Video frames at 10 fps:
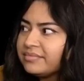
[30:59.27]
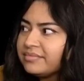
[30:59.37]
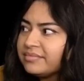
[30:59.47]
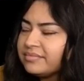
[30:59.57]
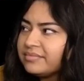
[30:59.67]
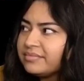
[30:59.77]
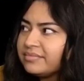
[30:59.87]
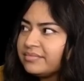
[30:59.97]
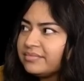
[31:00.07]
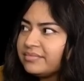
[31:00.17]

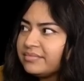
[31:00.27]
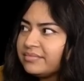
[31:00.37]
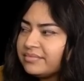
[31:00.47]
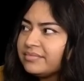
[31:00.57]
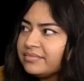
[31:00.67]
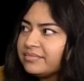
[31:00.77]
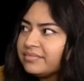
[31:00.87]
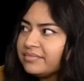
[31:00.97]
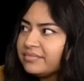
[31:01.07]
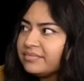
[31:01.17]

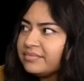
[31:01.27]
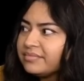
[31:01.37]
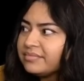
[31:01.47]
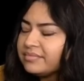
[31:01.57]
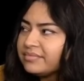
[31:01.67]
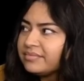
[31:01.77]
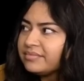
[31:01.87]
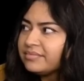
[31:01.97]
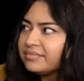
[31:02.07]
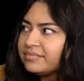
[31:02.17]

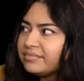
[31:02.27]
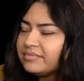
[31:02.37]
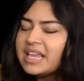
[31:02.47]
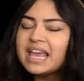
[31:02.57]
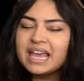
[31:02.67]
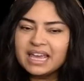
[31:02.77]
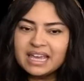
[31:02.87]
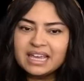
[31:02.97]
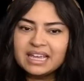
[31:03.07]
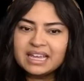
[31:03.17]

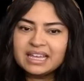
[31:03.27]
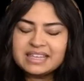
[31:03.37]
(not speaking)